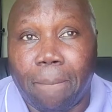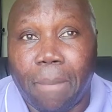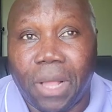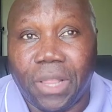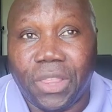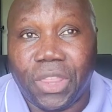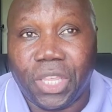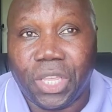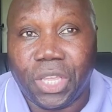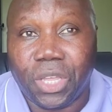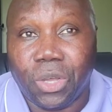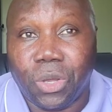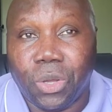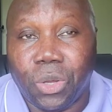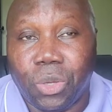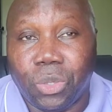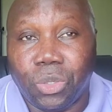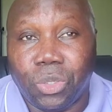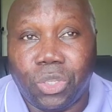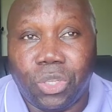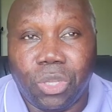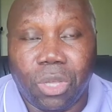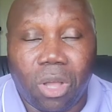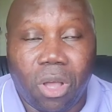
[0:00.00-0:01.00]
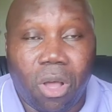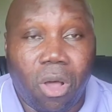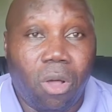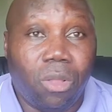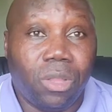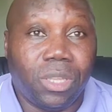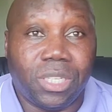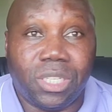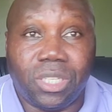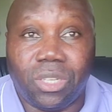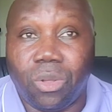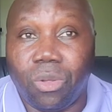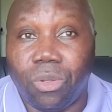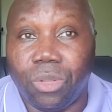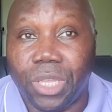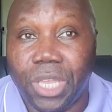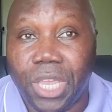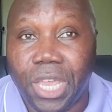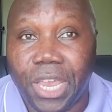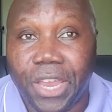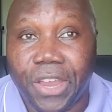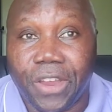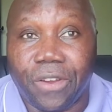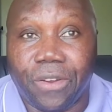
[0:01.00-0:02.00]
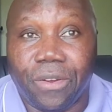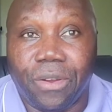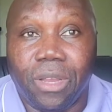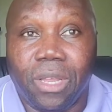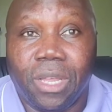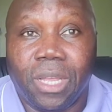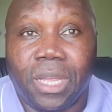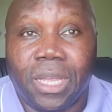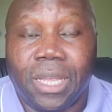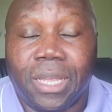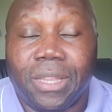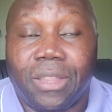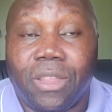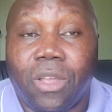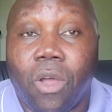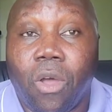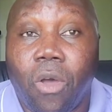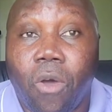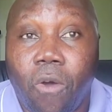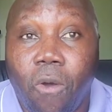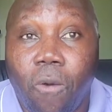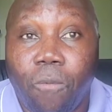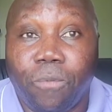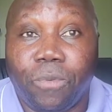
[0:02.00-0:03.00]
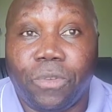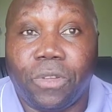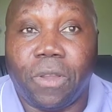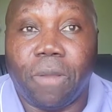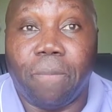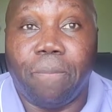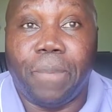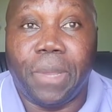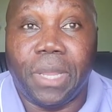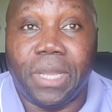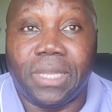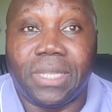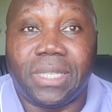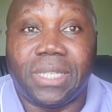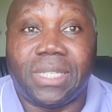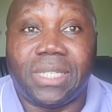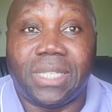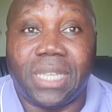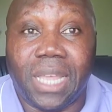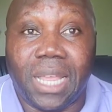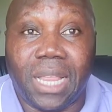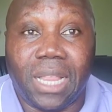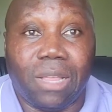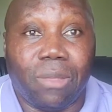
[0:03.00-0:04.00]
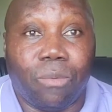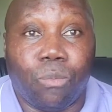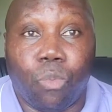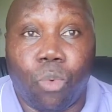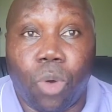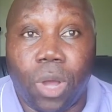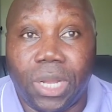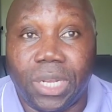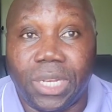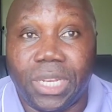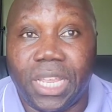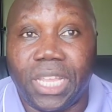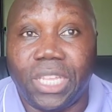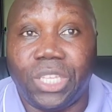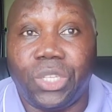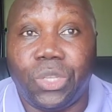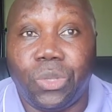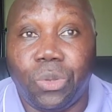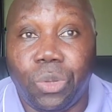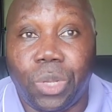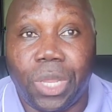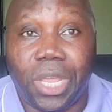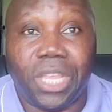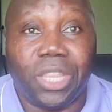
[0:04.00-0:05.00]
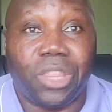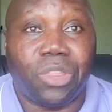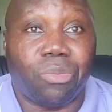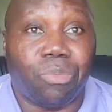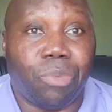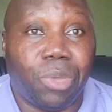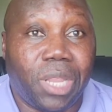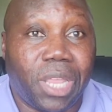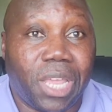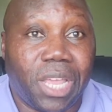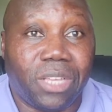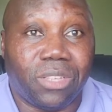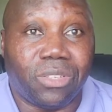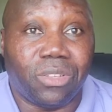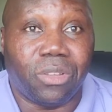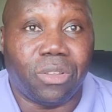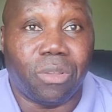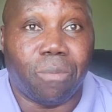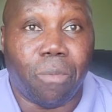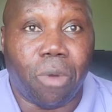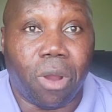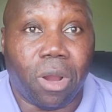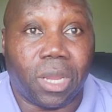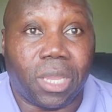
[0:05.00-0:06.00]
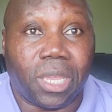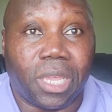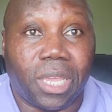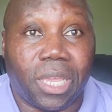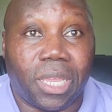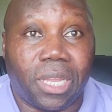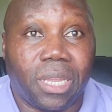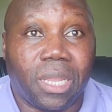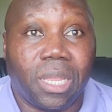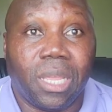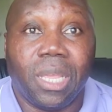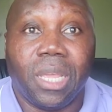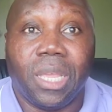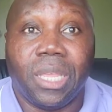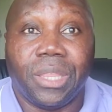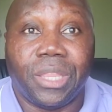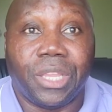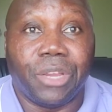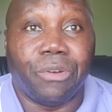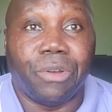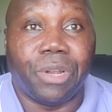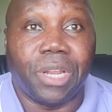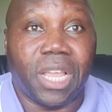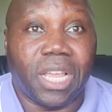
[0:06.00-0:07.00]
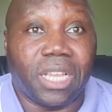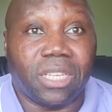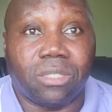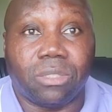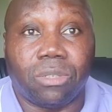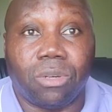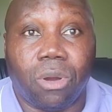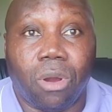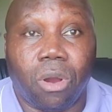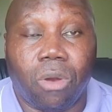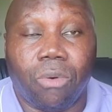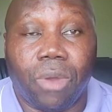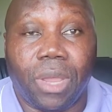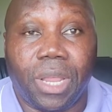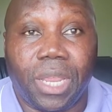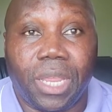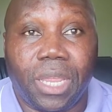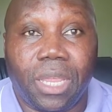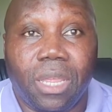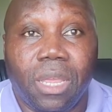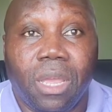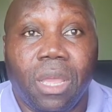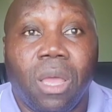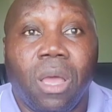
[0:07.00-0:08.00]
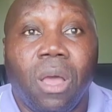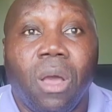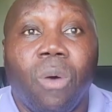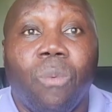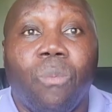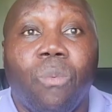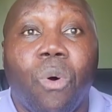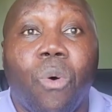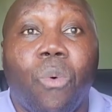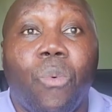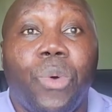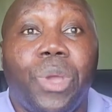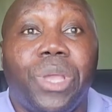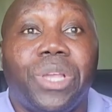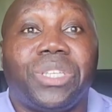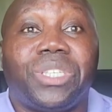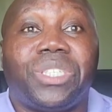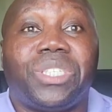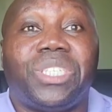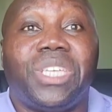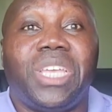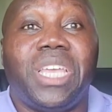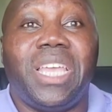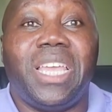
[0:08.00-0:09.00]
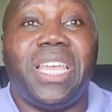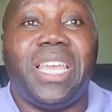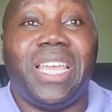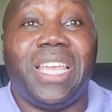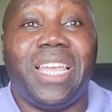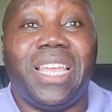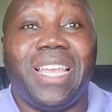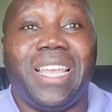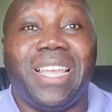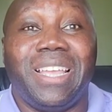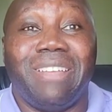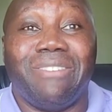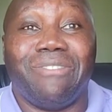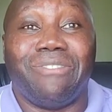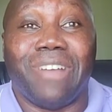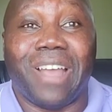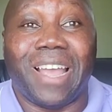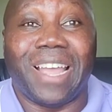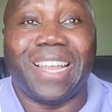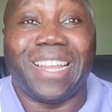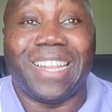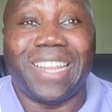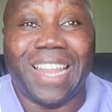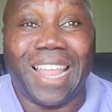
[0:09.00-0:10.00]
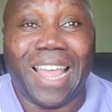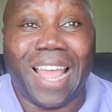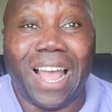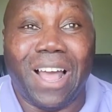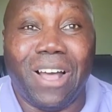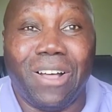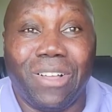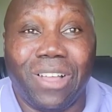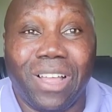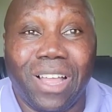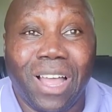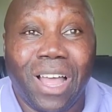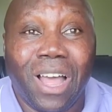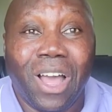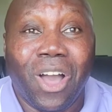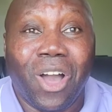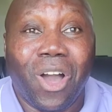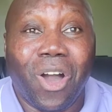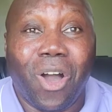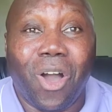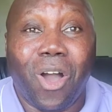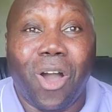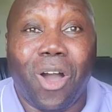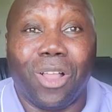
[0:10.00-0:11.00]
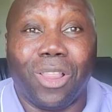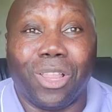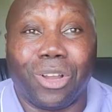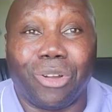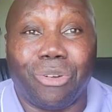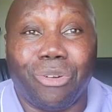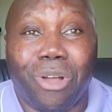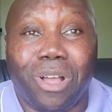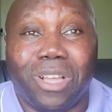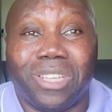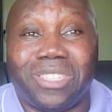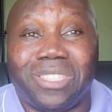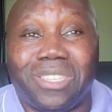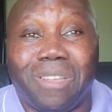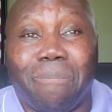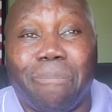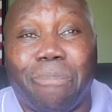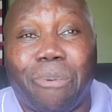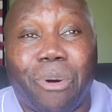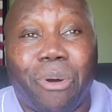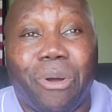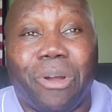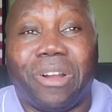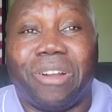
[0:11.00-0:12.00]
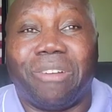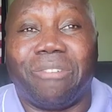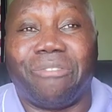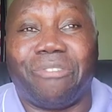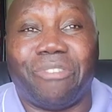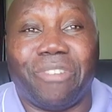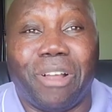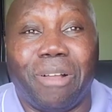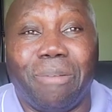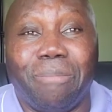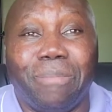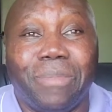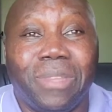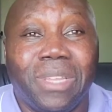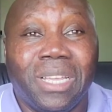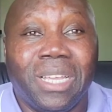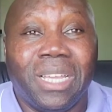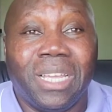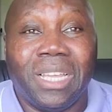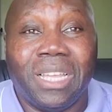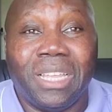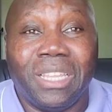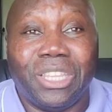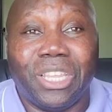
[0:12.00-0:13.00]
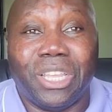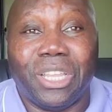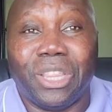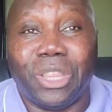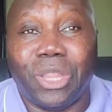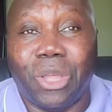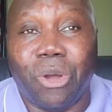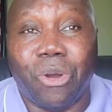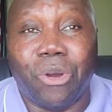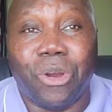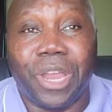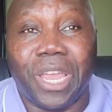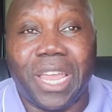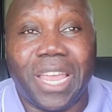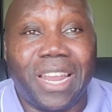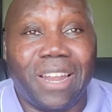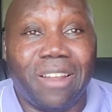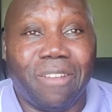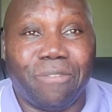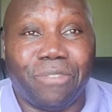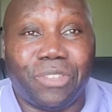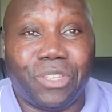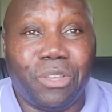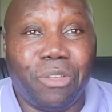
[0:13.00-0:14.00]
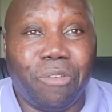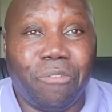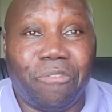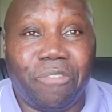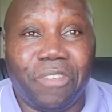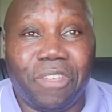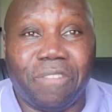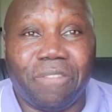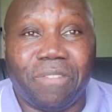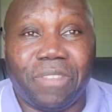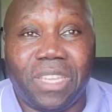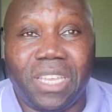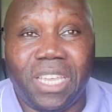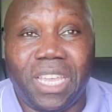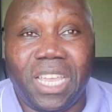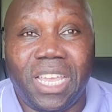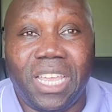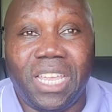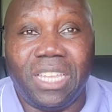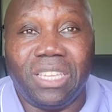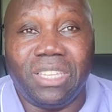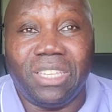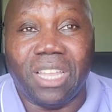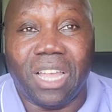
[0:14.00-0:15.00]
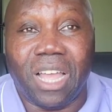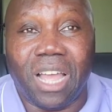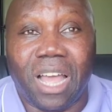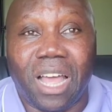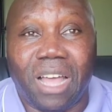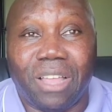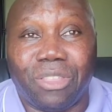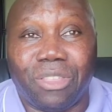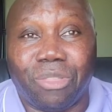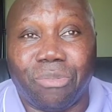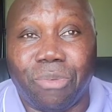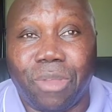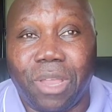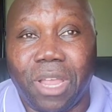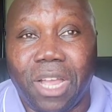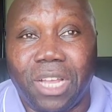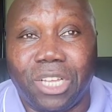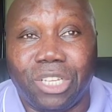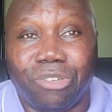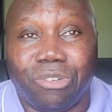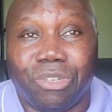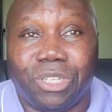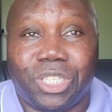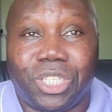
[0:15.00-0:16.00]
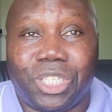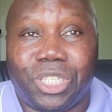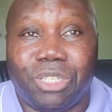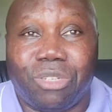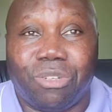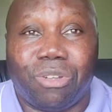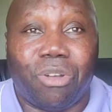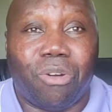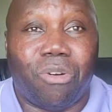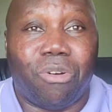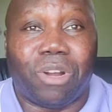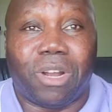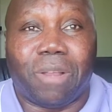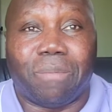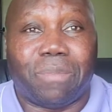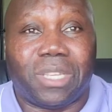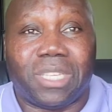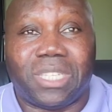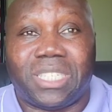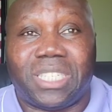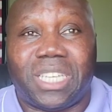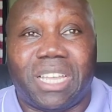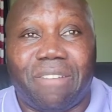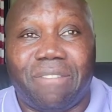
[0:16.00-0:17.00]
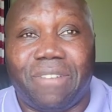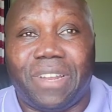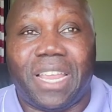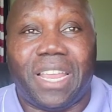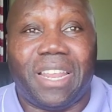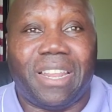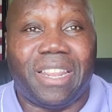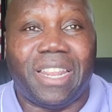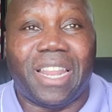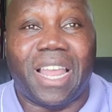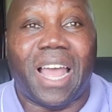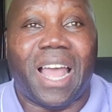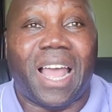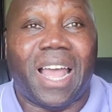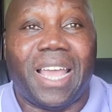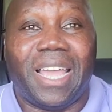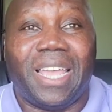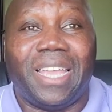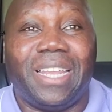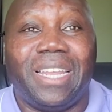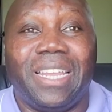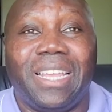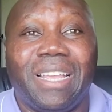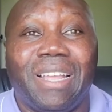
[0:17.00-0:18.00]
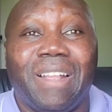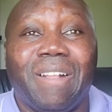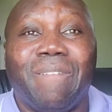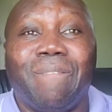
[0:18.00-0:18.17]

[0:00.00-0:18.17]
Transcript: a month ago to all this whole year, homes have been set one day, two day, three days on the market. They're in escrow already. What we're seeing right now, all across the board, from the lower end of 250, uh, 300 to going up to 789,